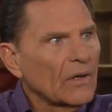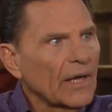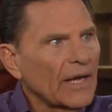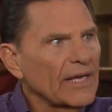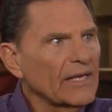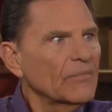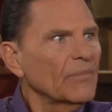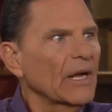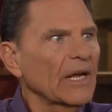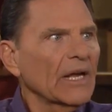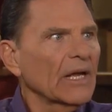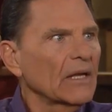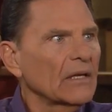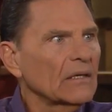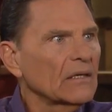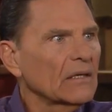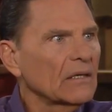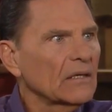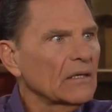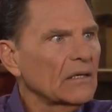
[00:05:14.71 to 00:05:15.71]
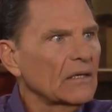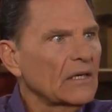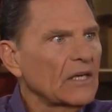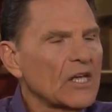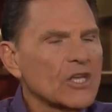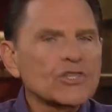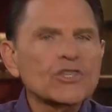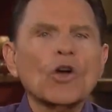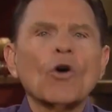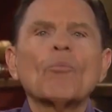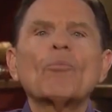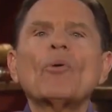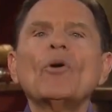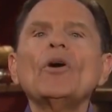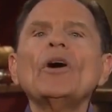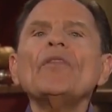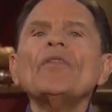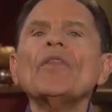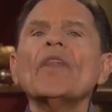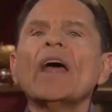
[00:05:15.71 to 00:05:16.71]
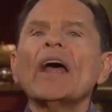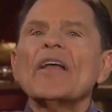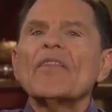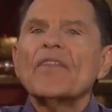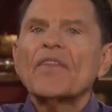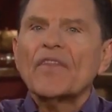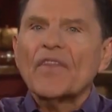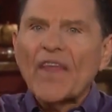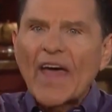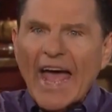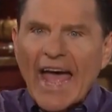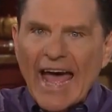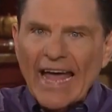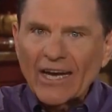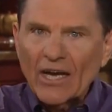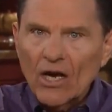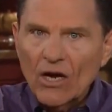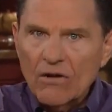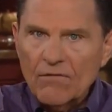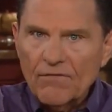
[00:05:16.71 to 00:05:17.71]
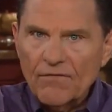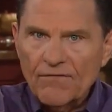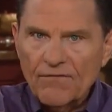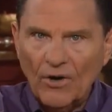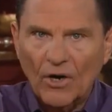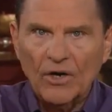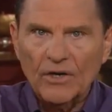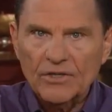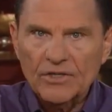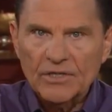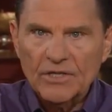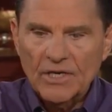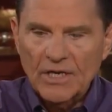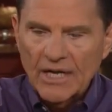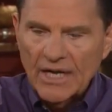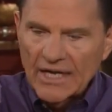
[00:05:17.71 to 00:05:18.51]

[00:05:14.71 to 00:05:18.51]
Amen. Amen. So put that first.